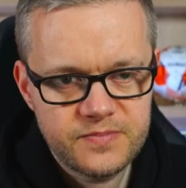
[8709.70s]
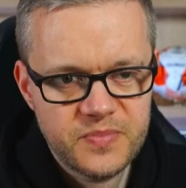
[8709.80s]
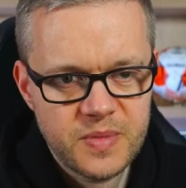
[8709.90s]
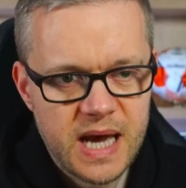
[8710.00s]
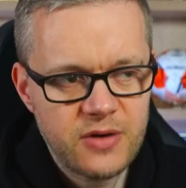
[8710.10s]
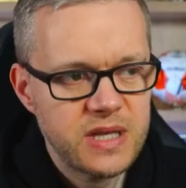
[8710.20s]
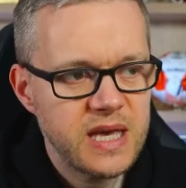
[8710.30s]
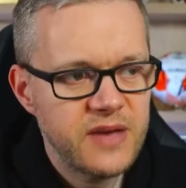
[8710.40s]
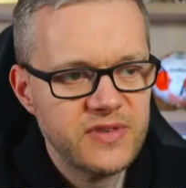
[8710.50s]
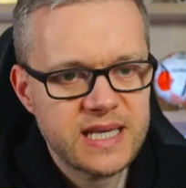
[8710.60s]
How can you
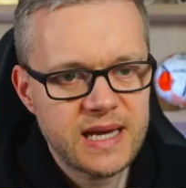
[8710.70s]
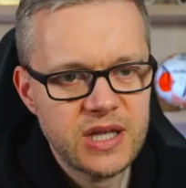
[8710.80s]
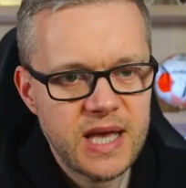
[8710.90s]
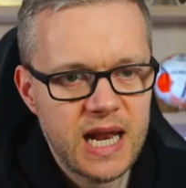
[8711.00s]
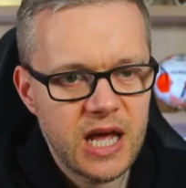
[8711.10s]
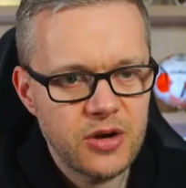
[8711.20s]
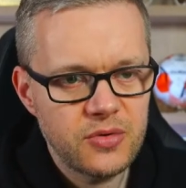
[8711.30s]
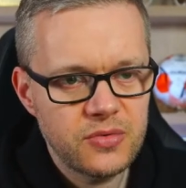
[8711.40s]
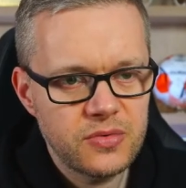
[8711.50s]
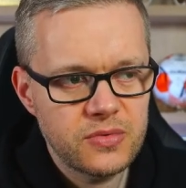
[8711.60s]
give a second yellow
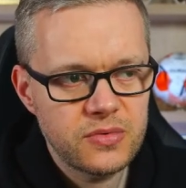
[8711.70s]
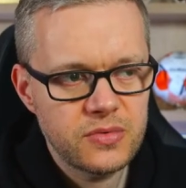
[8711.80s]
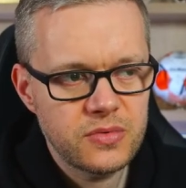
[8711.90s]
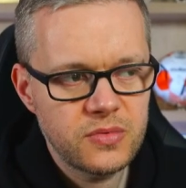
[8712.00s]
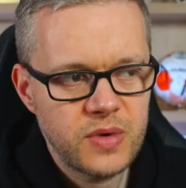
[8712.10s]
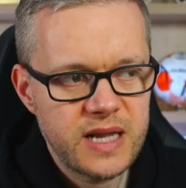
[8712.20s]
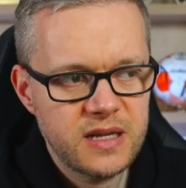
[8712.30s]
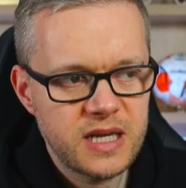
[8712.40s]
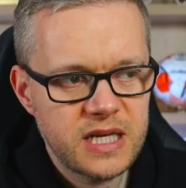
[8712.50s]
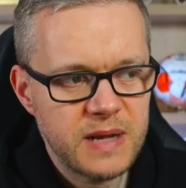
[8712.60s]
when
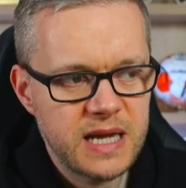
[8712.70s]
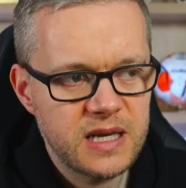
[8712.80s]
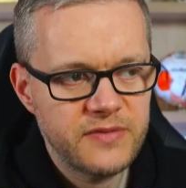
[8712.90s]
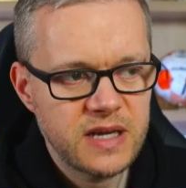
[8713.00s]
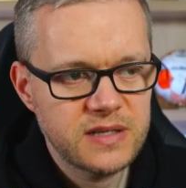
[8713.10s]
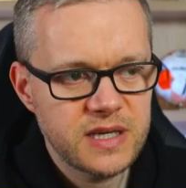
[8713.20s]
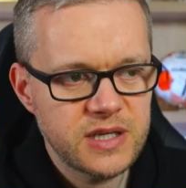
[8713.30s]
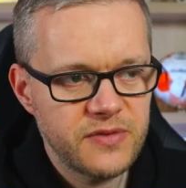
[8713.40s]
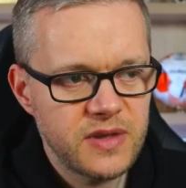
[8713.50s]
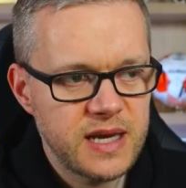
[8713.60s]
he's played the advantage?
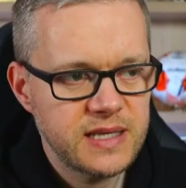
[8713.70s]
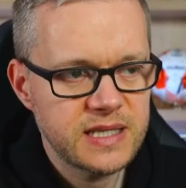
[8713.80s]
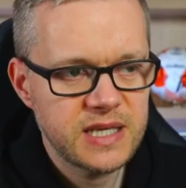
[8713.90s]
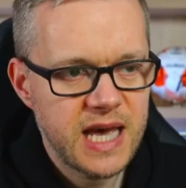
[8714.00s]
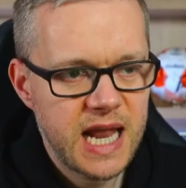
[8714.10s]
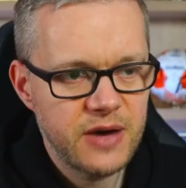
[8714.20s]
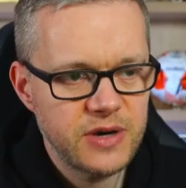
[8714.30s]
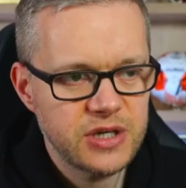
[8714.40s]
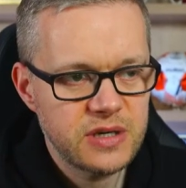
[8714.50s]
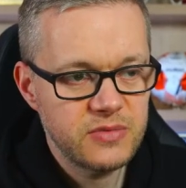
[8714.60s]
If he thinks it's a yellow, he
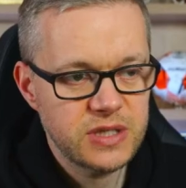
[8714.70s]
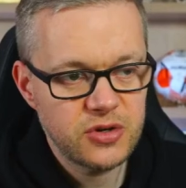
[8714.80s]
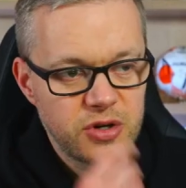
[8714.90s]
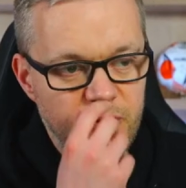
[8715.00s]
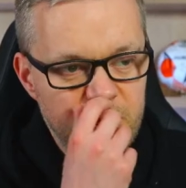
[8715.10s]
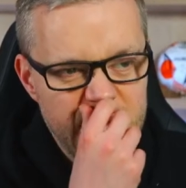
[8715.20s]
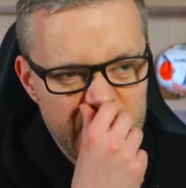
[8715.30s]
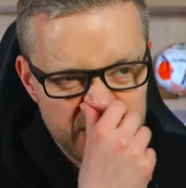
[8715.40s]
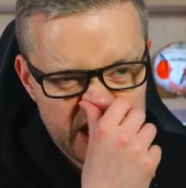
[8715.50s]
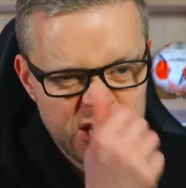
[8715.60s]
should, it was a good free kick
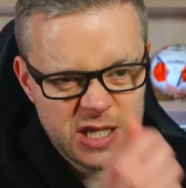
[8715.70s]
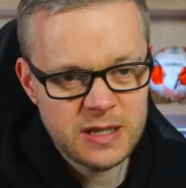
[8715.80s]
position.